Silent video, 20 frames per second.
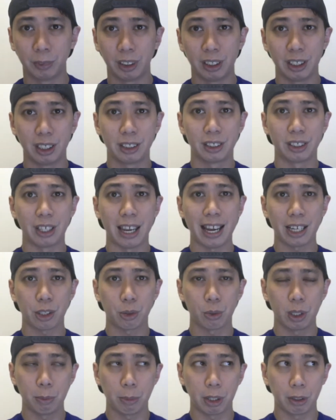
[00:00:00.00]
It's
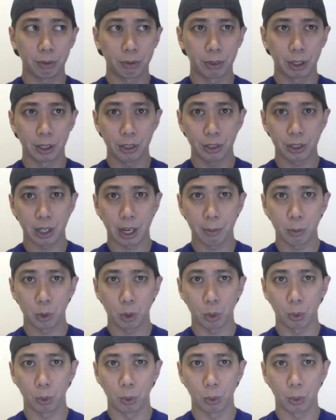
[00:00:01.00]
actually my first time
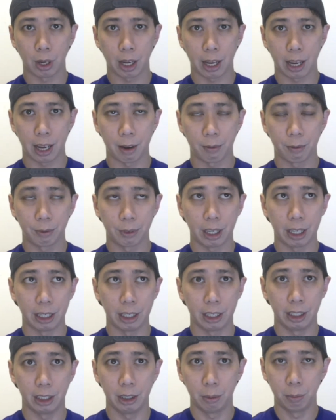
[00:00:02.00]
to have
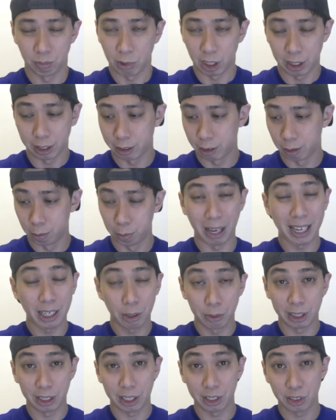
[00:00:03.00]
a
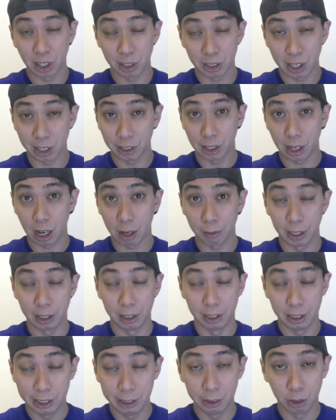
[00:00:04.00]
battery case that doesn't have a
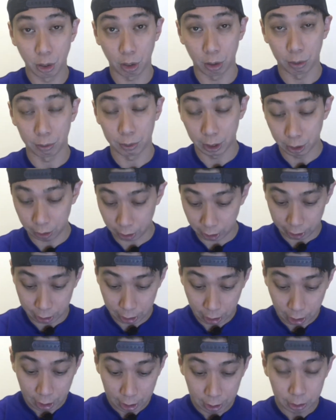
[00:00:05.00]
lid cover. Okay,
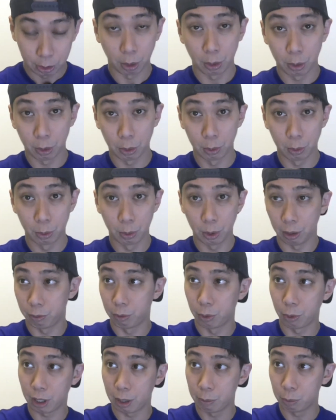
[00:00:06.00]
so
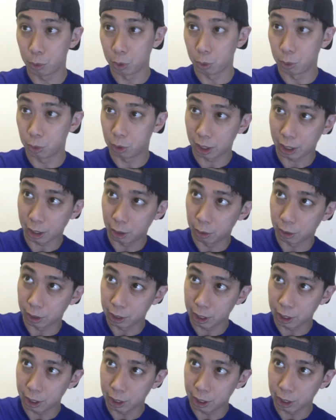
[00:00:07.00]
if you come to take a look at